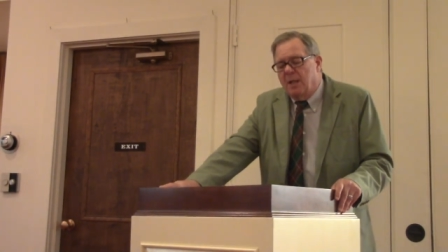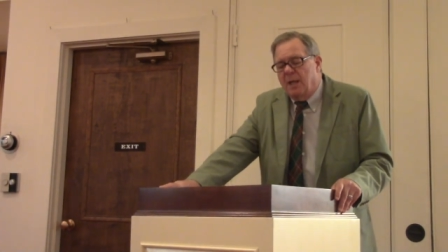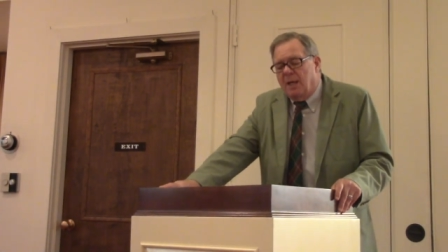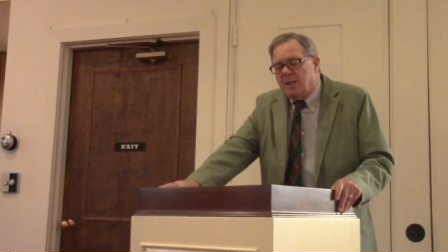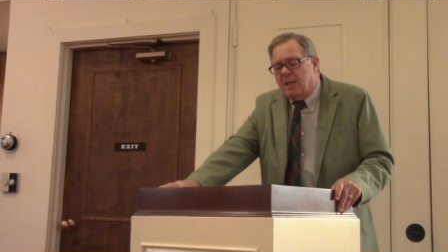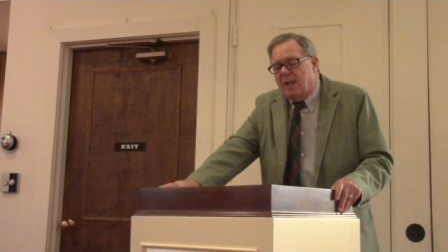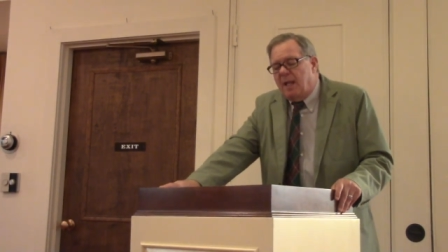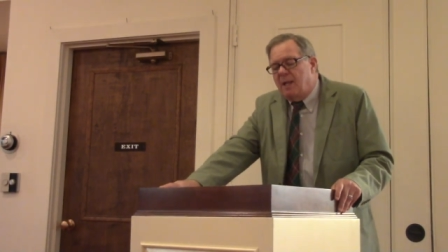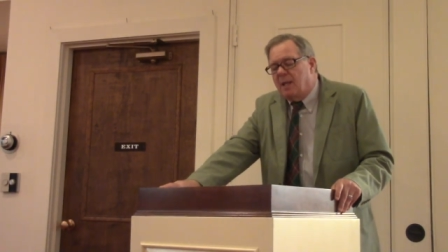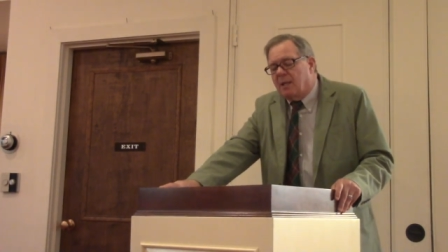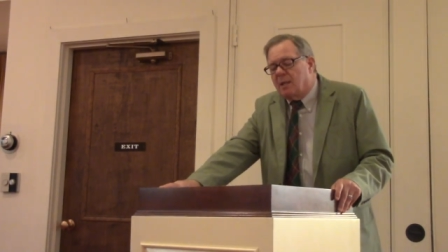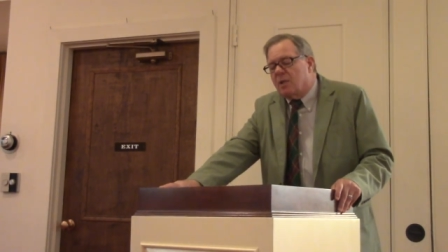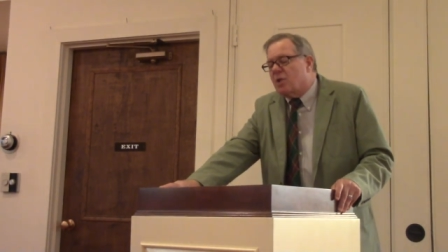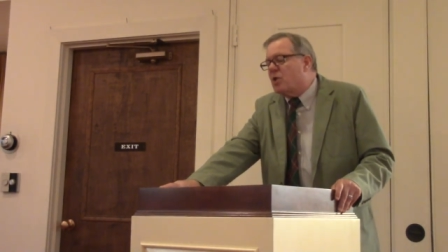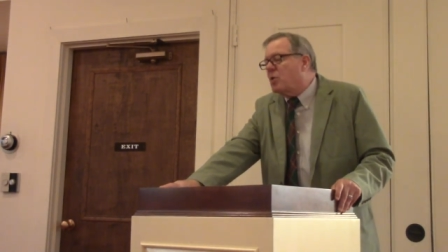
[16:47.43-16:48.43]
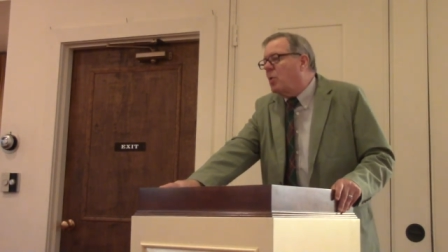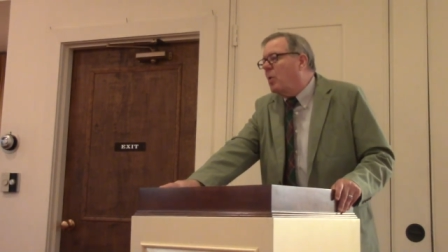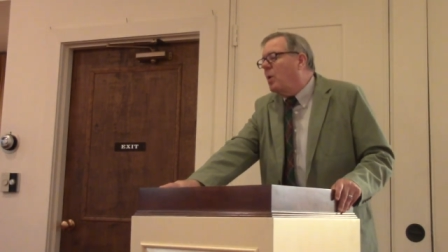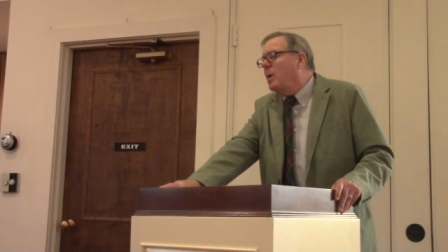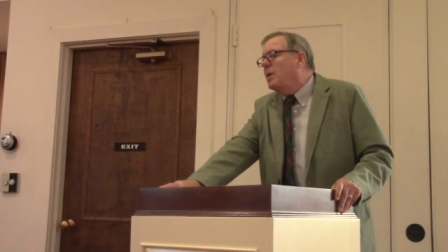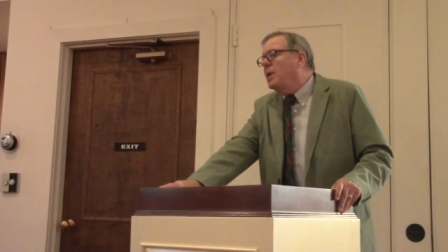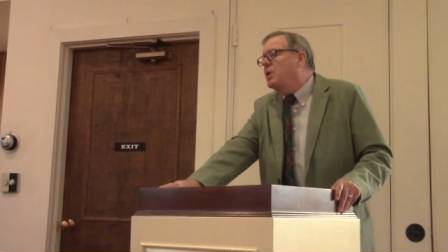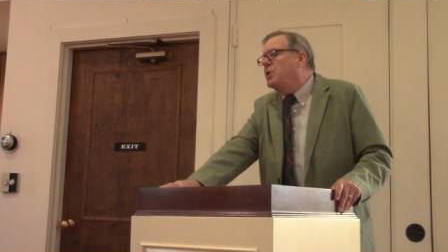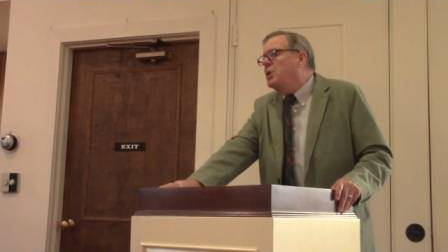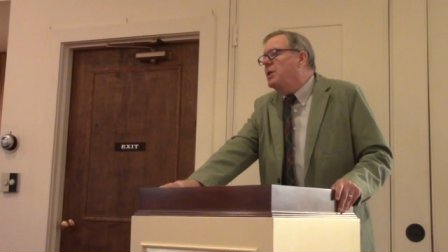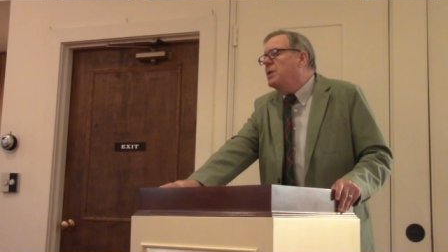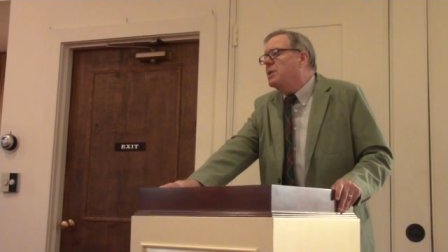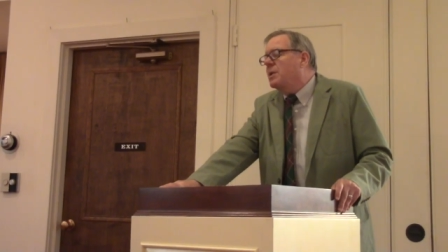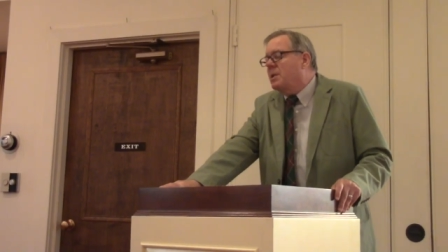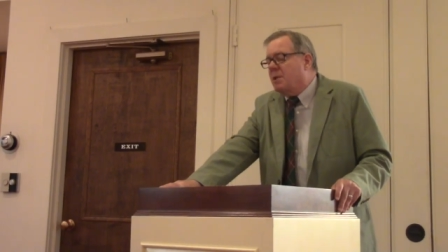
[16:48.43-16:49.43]
It's then that the sword that
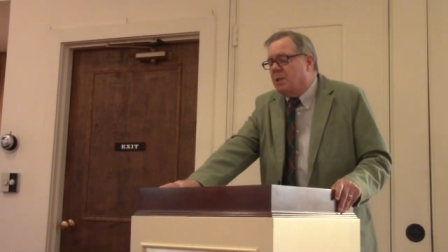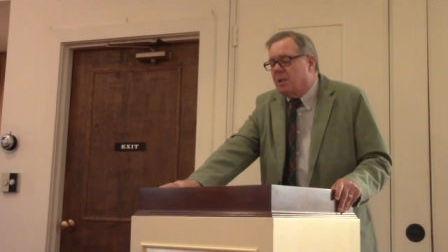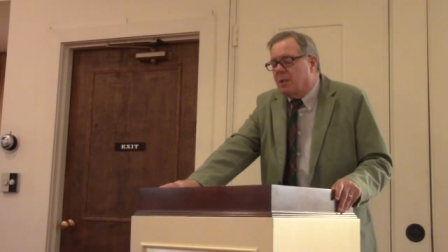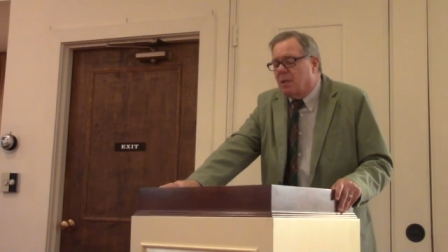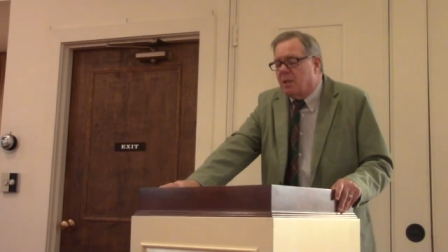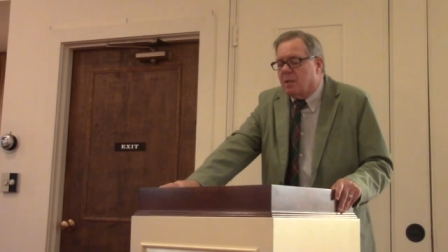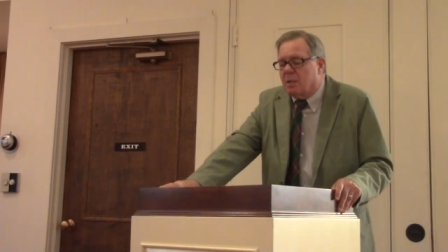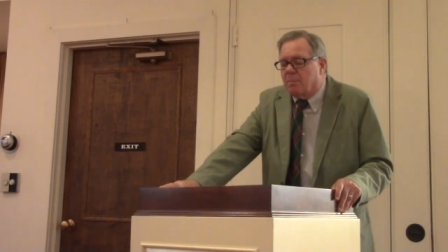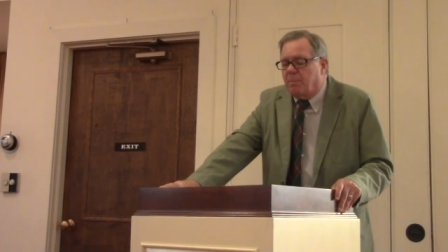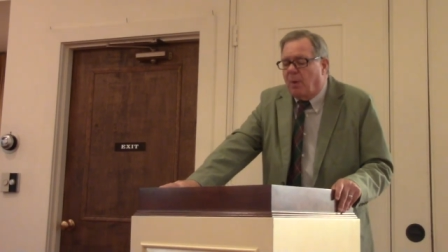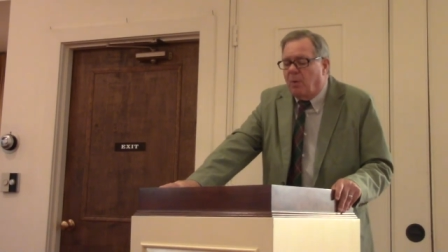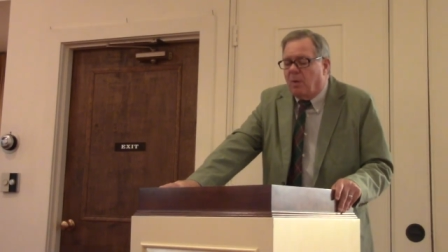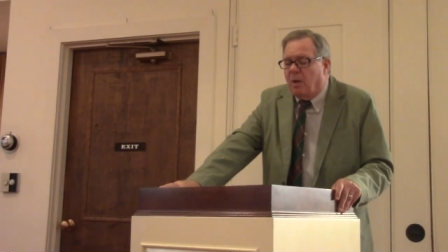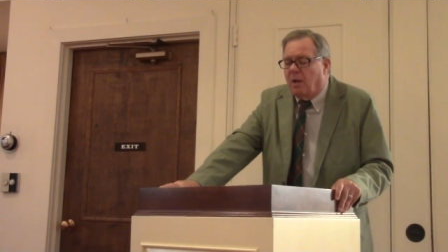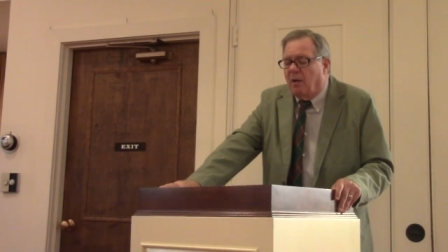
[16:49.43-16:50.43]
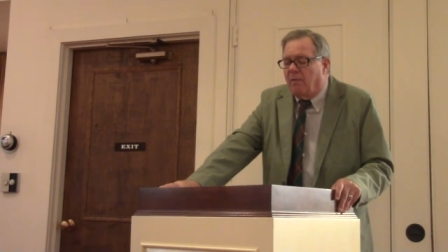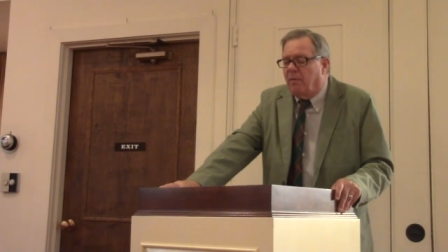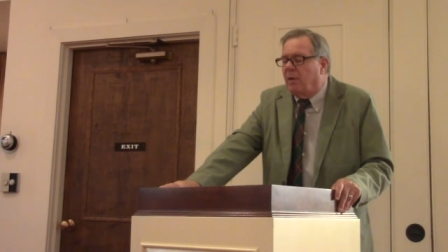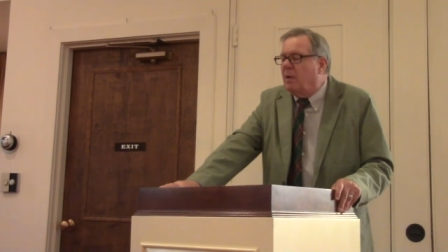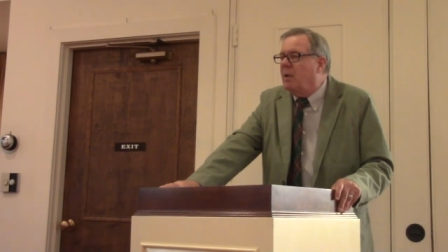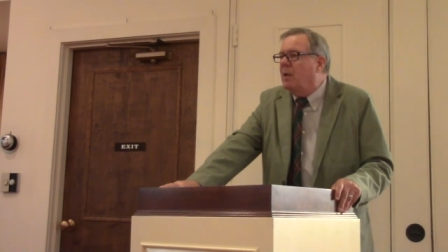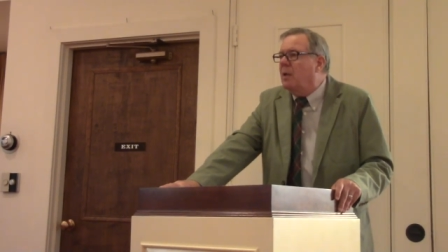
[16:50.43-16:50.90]
Jesus spoke of